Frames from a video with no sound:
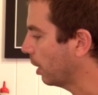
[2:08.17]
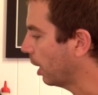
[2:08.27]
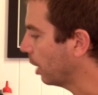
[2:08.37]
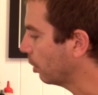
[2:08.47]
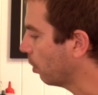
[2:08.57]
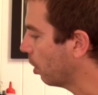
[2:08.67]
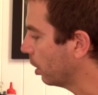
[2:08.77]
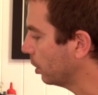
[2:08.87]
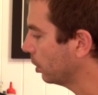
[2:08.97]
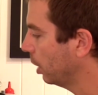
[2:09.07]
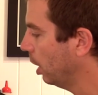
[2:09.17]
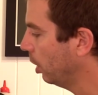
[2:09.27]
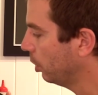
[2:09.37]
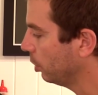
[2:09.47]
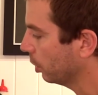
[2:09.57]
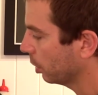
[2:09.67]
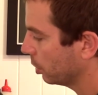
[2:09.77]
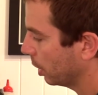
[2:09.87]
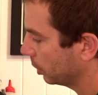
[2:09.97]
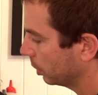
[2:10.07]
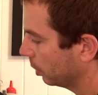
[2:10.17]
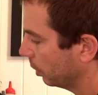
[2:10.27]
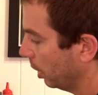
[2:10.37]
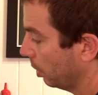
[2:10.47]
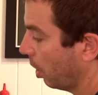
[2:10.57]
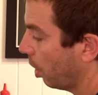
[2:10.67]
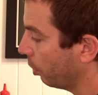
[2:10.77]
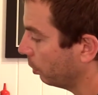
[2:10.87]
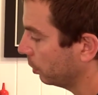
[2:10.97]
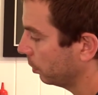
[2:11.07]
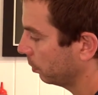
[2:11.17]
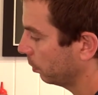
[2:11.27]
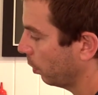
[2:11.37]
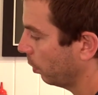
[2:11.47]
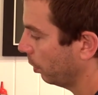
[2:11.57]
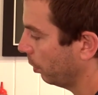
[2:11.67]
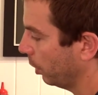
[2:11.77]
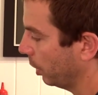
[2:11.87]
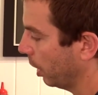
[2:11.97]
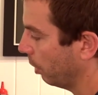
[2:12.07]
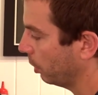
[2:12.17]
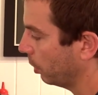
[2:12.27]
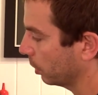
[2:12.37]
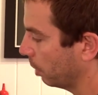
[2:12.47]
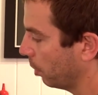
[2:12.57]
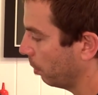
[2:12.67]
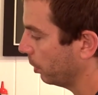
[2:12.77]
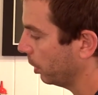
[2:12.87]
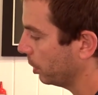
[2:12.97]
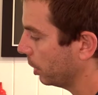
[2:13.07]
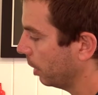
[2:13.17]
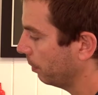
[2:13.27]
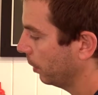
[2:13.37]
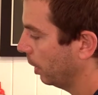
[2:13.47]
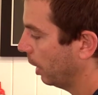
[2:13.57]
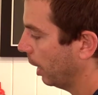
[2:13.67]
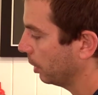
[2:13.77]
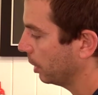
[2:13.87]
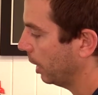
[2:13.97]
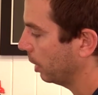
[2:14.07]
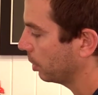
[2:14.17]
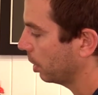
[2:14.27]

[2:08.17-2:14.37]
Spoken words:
But otherwise, you can just either hold, or in a hairy dog that might be easier, and count.